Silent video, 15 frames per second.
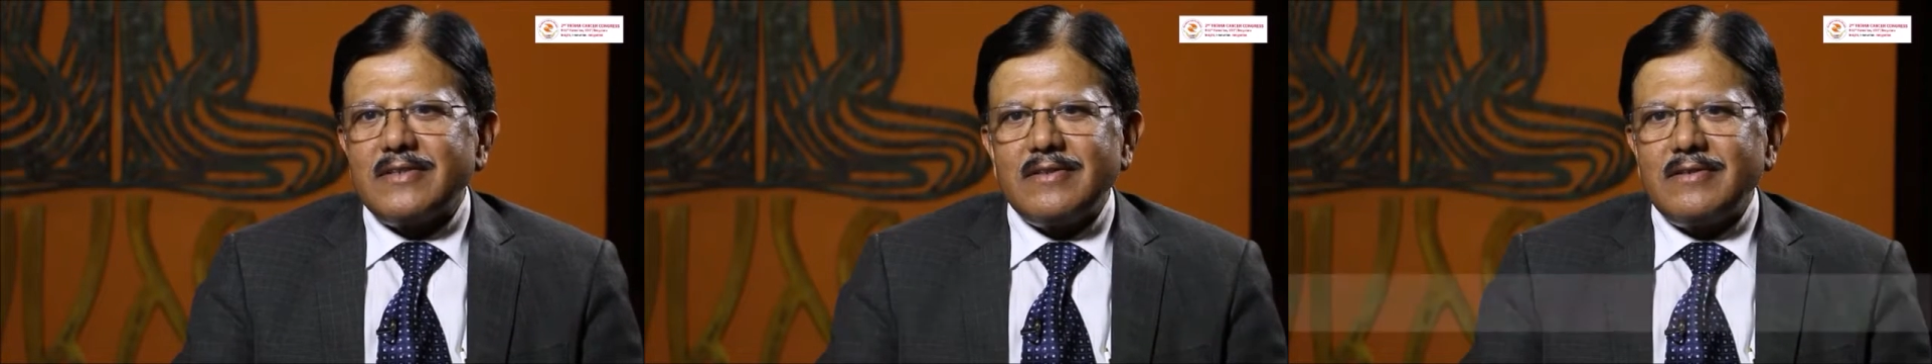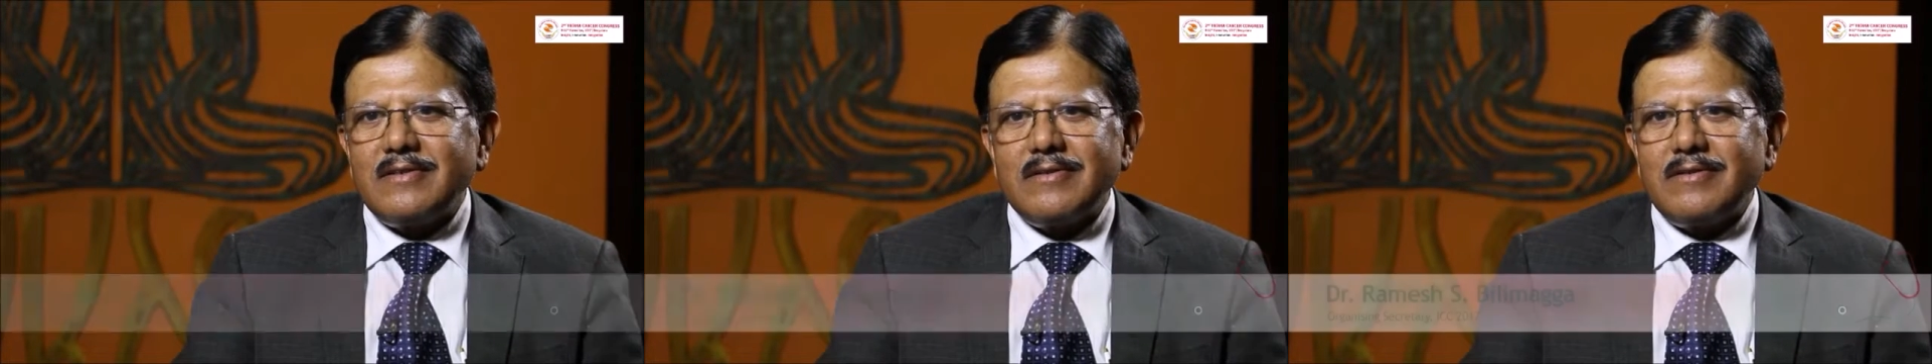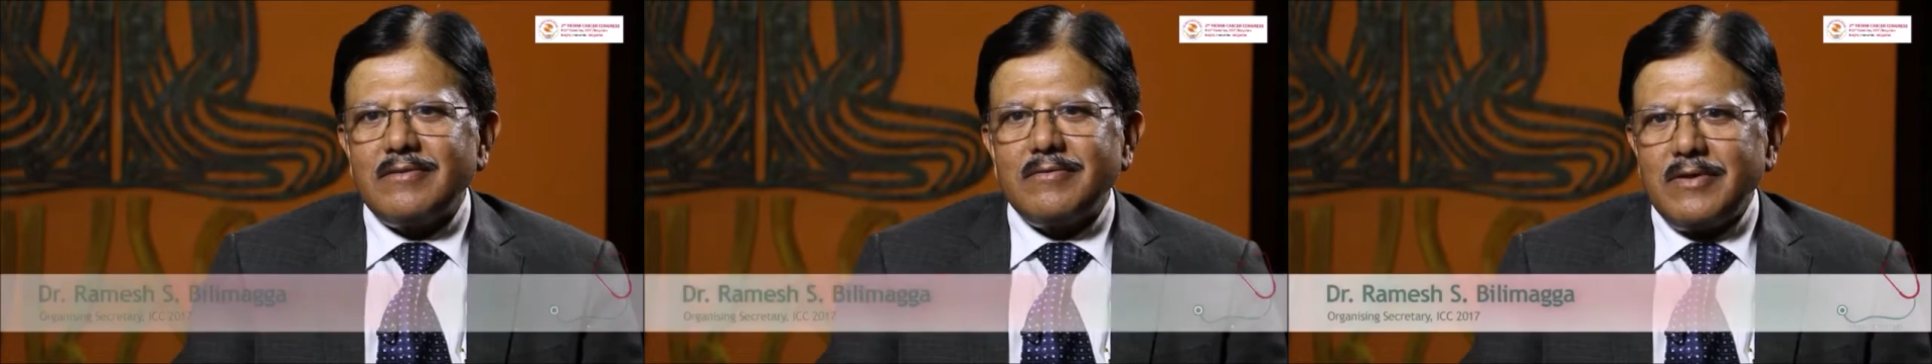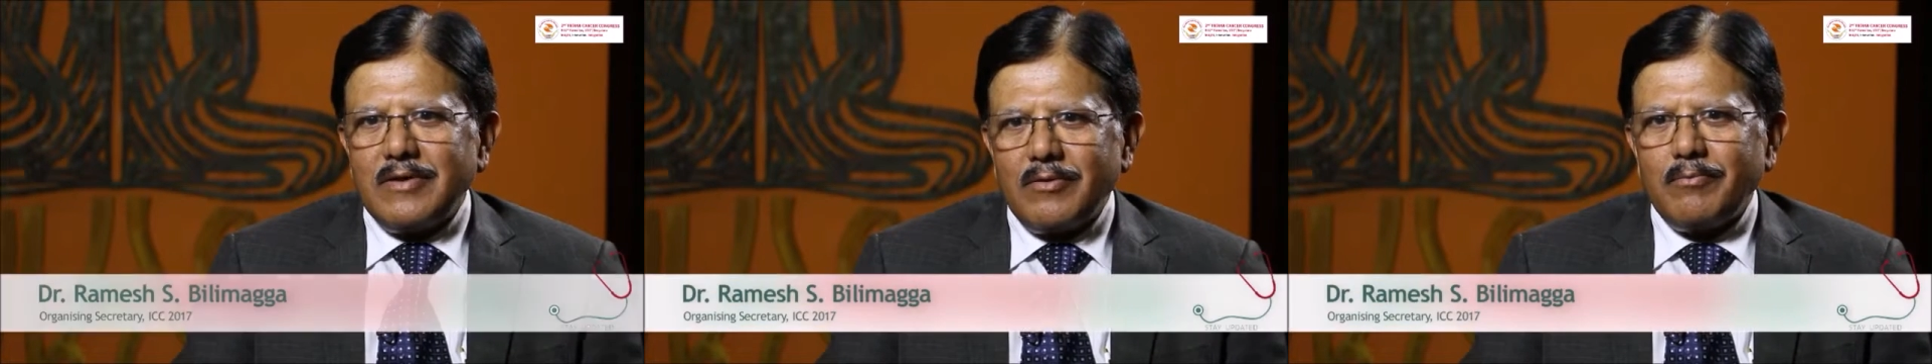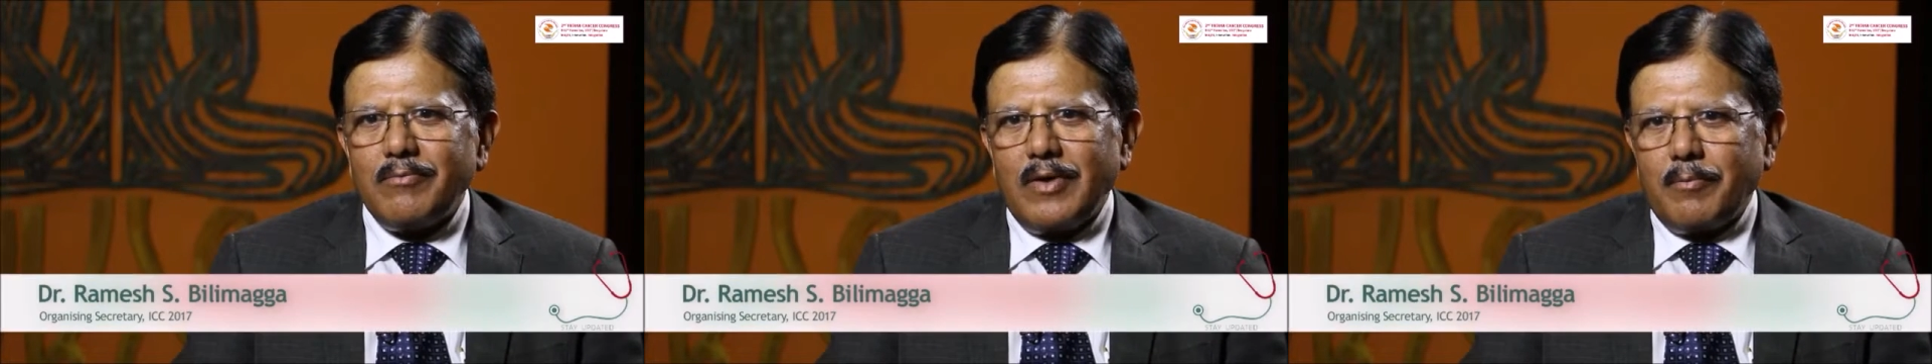
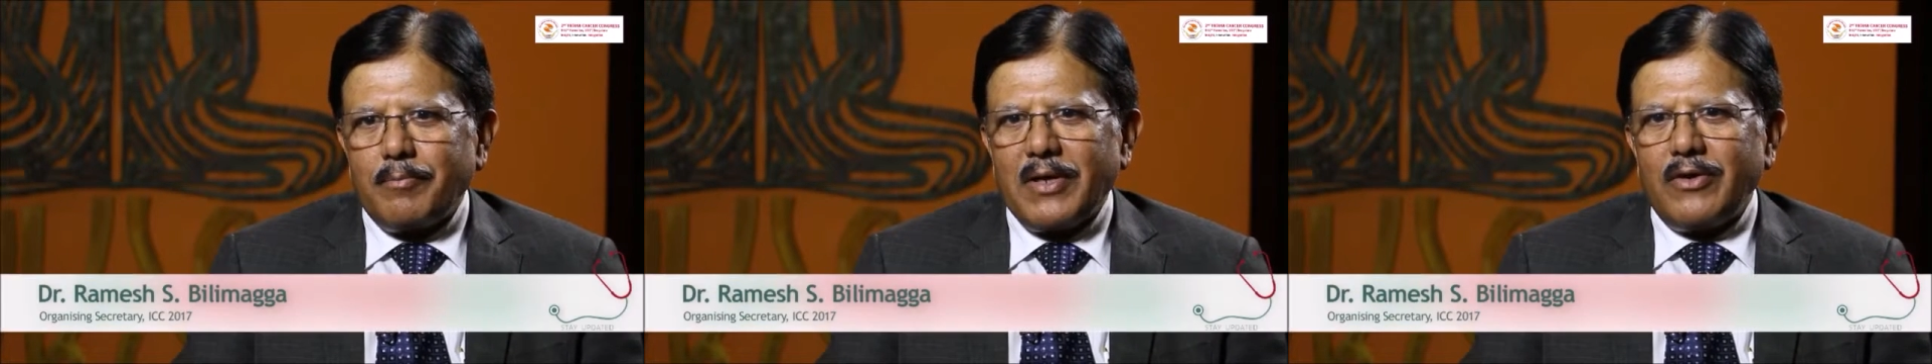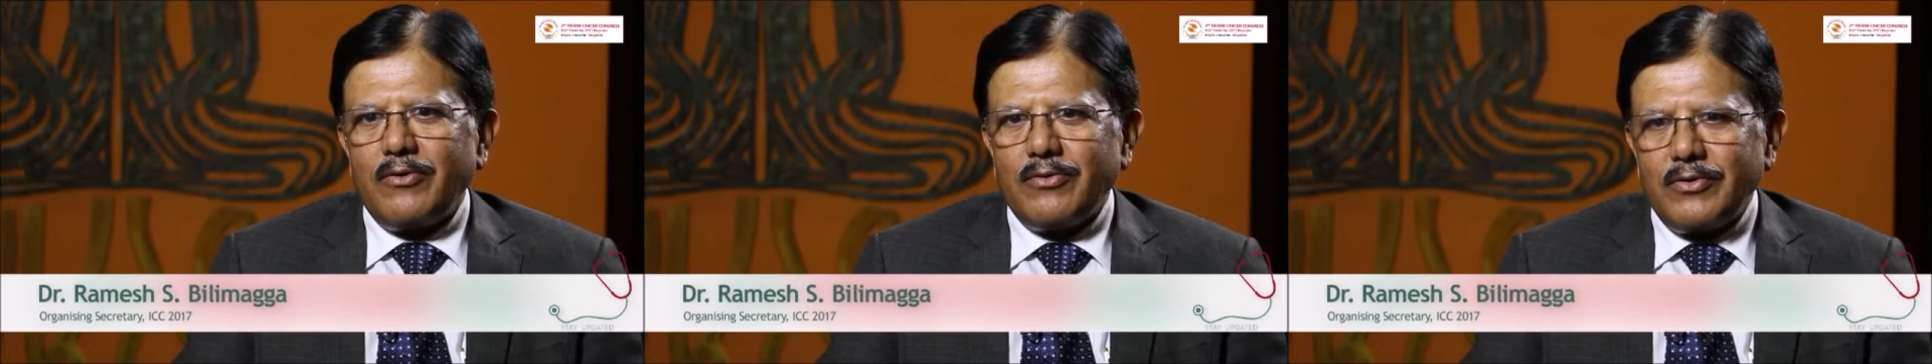even prior